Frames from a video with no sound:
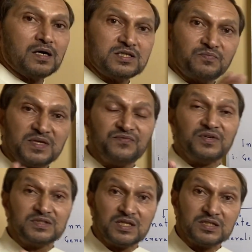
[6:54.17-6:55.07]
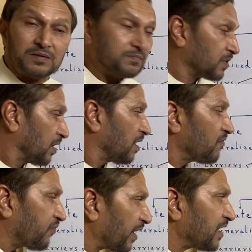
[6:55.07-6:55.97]
specific system.
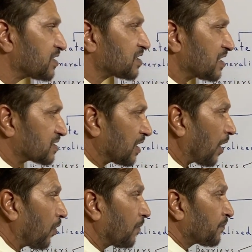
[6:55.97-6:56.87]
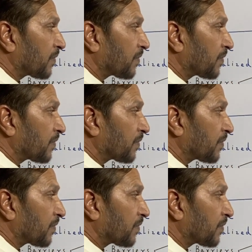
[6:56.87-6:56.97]
For instance, now